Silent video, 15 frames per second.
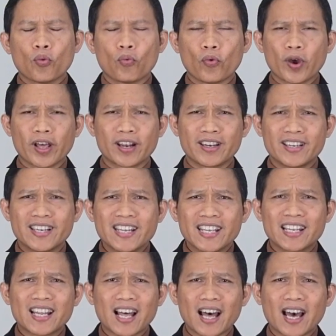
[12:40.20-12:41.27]
where
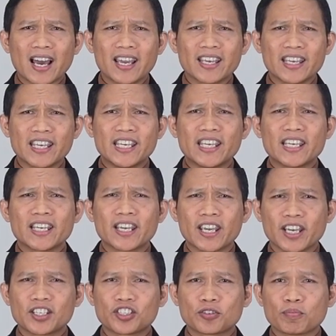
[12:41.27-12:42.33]
did I
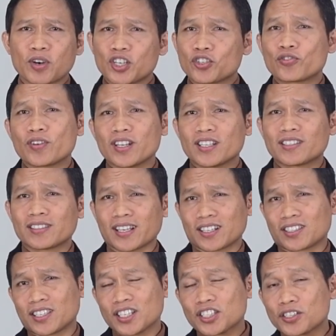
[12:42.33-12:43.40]
engage my students
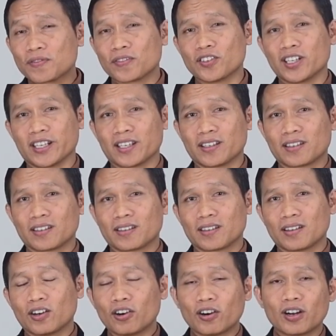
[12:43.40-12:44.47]
successfully?
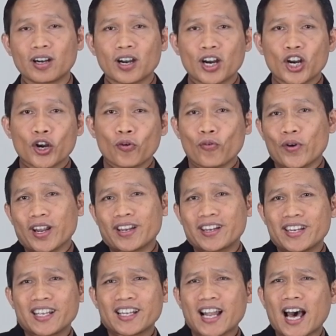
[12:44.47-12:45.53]
Or where
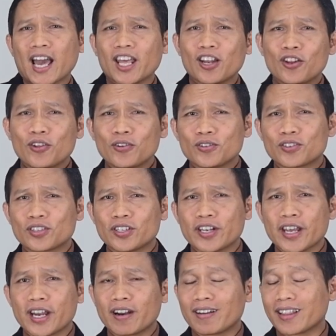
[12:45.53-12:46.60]
did I lose
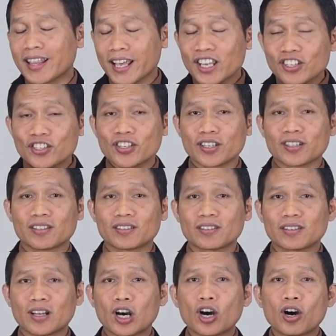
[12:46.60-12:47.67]
their attention?
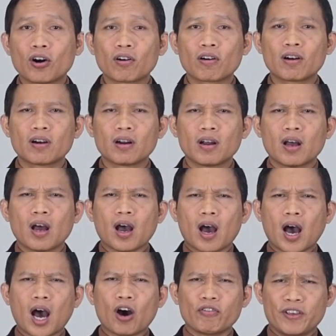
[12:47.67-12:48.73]
Or
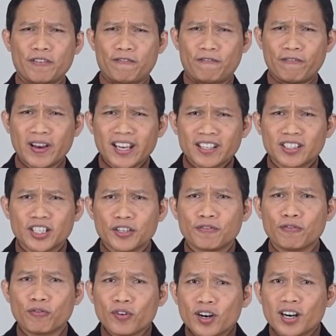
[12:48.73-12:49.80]
how
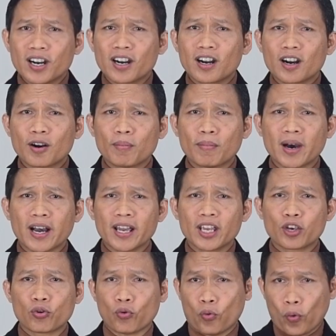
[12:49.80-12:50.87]
effective were
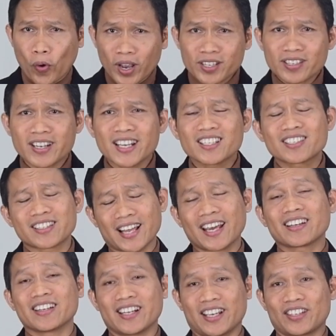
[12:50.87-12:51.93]
my questioning
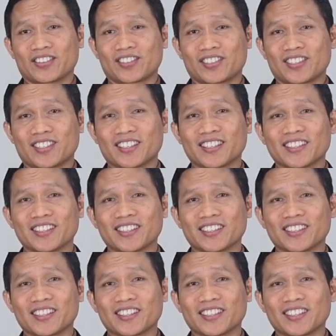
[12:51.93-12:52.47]
techniques?